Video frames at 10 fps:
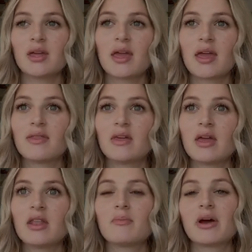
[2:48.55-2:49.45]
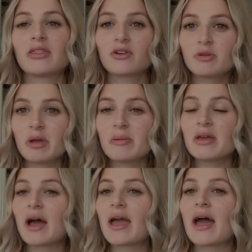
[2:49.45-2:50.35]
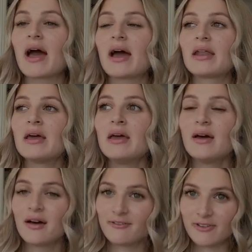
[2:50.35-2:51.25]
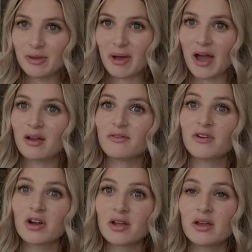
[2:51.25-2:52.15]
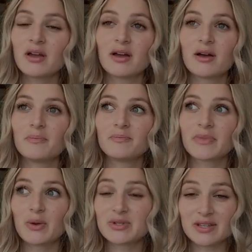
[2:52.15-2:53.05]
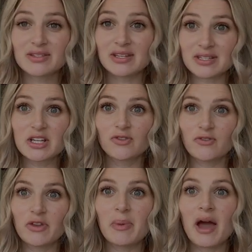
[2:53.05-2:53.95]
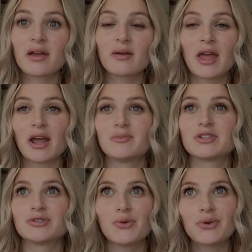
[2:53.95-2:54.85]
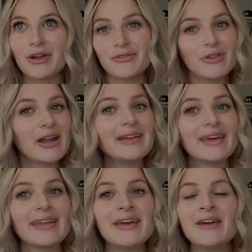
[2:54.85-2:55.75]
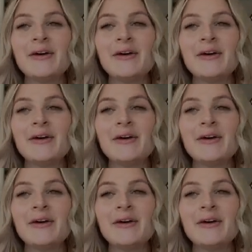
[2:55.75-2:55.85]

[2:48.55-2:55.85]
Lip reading: And then my third baby, I had a VBAC, it was a successful VBAC, and I'm so grateful that I did.